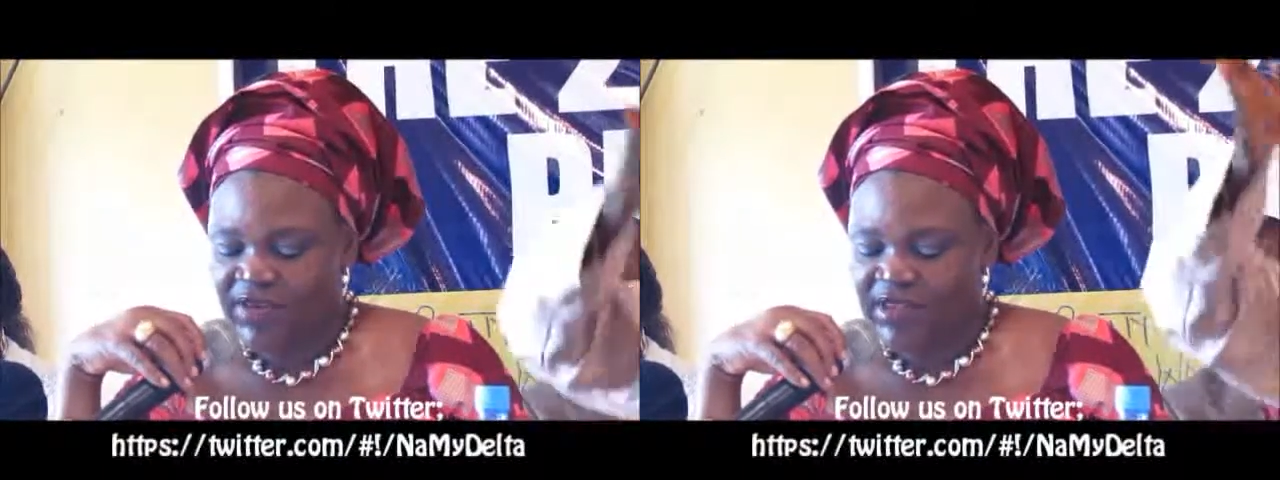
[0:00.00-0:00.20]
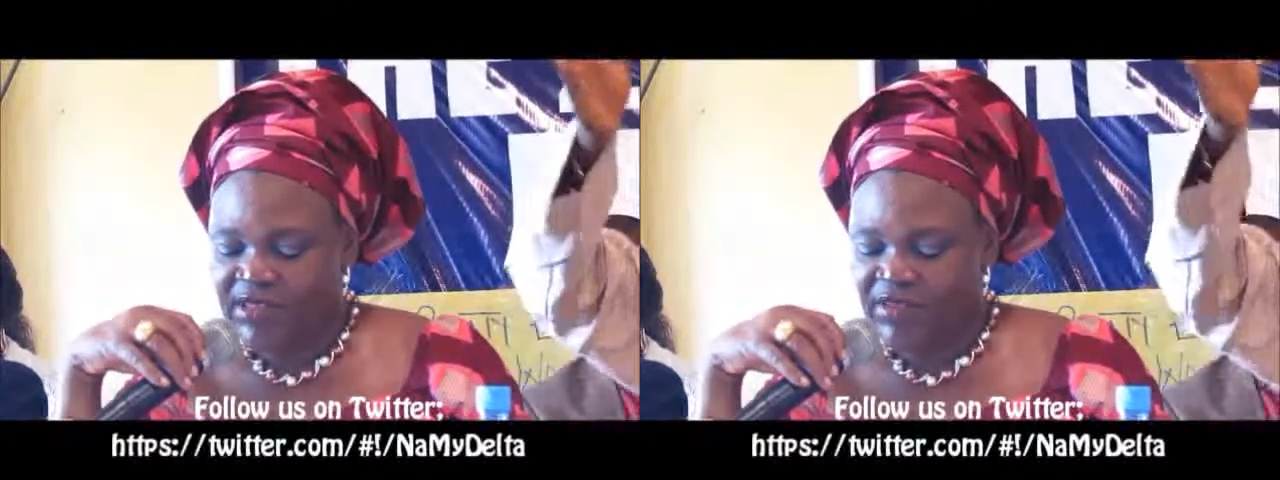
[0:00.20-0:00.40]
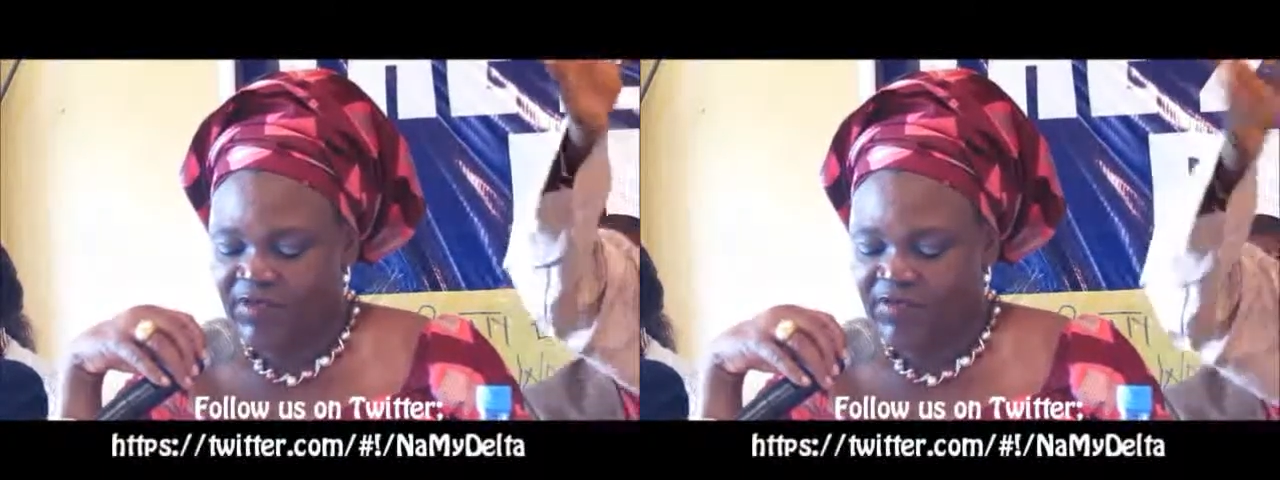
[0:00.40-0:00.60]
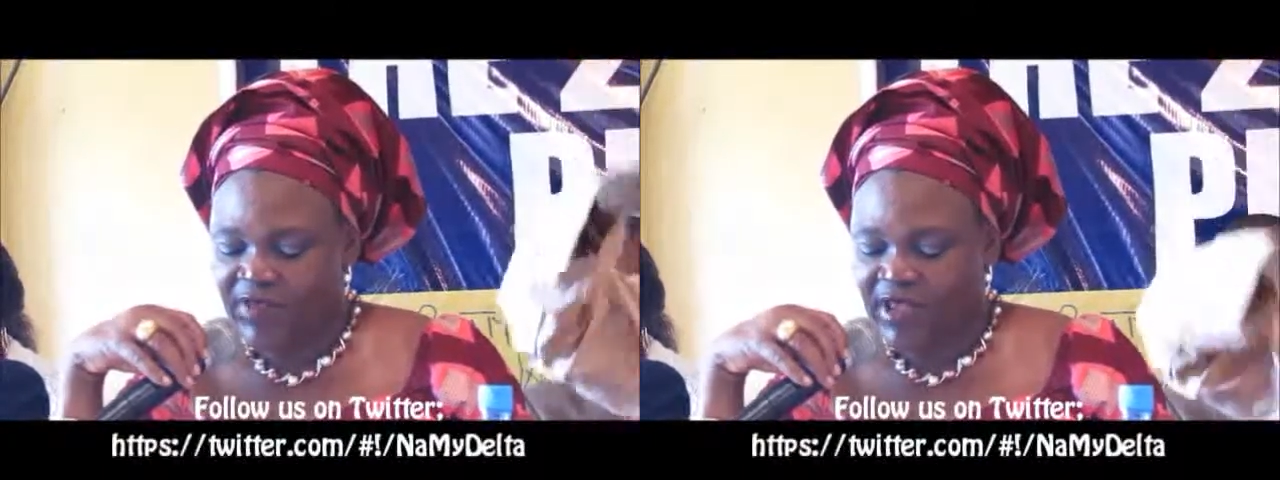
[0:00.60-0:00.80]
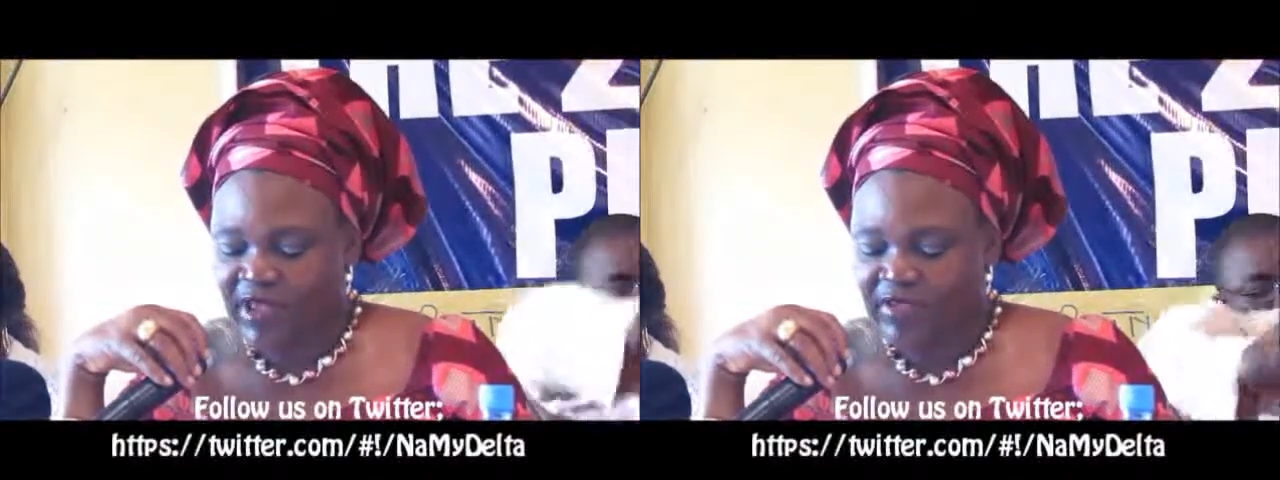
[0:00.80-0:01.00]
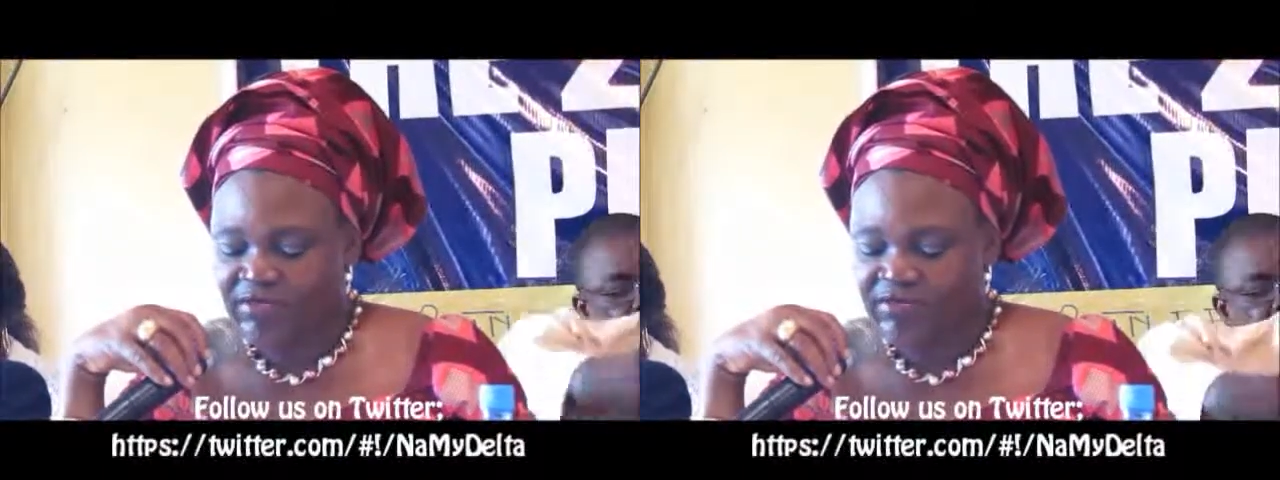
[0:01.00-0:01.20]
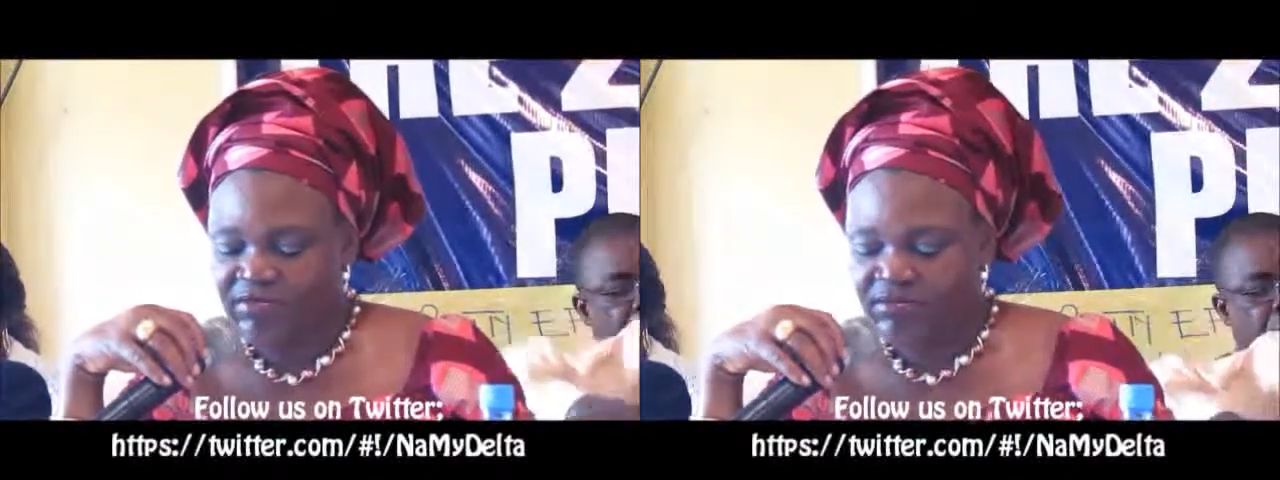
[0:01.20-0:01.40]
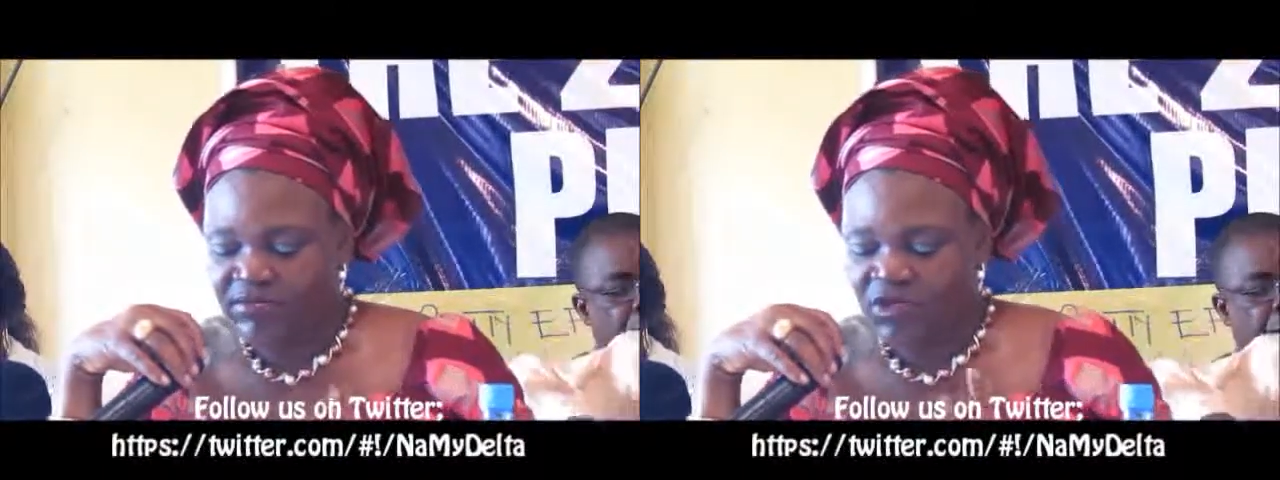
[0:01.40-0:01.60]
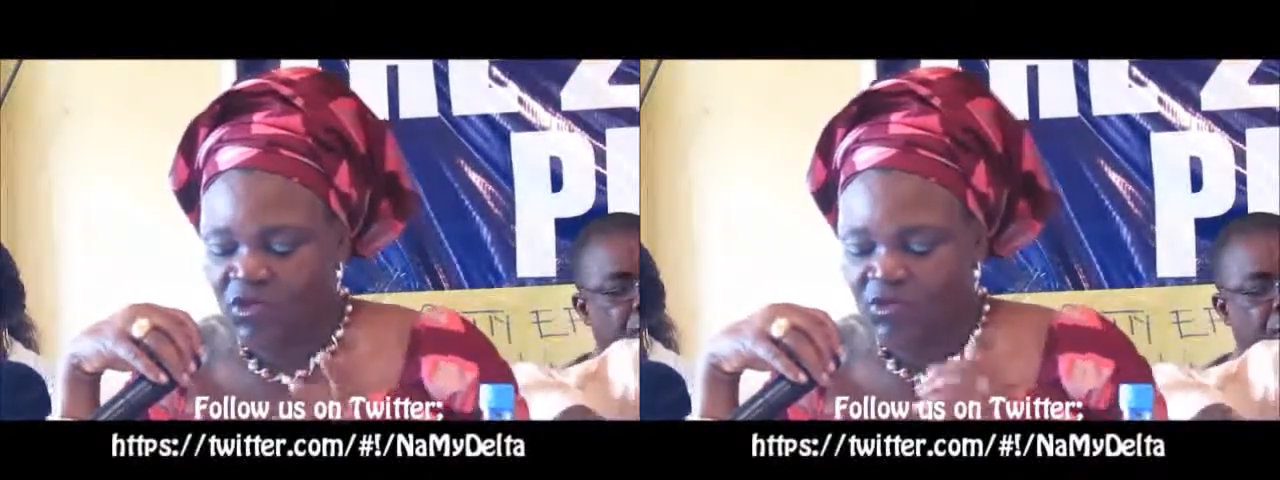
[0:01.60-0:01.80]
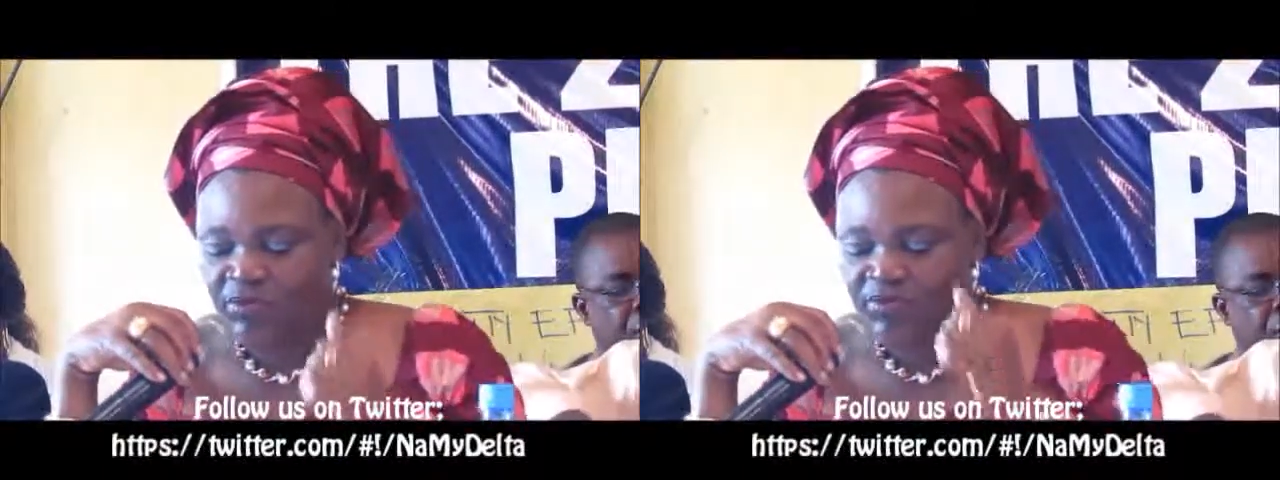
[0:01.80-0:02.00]
in release of
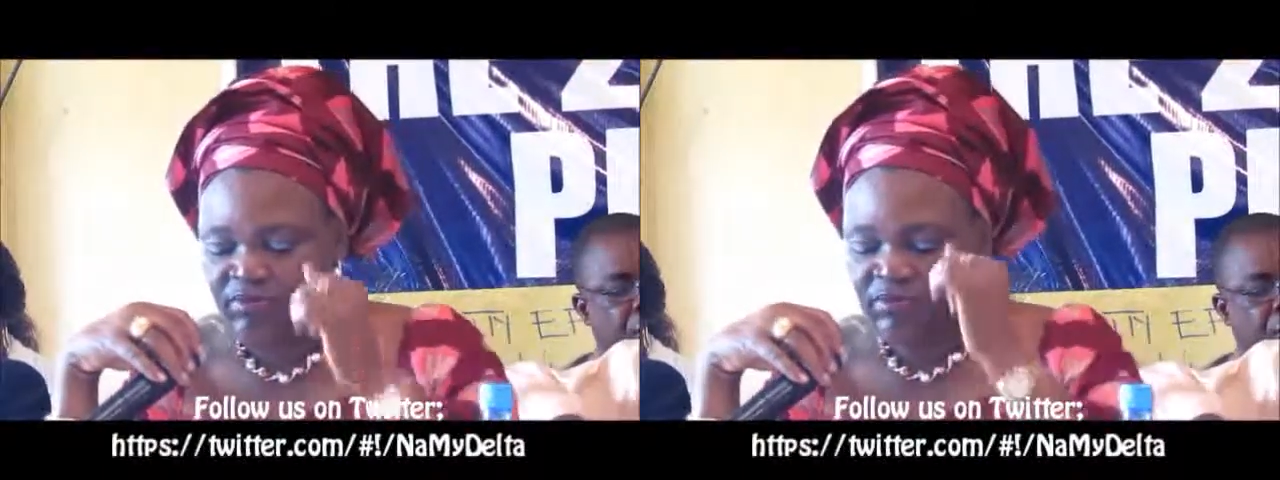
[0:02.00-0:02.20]
some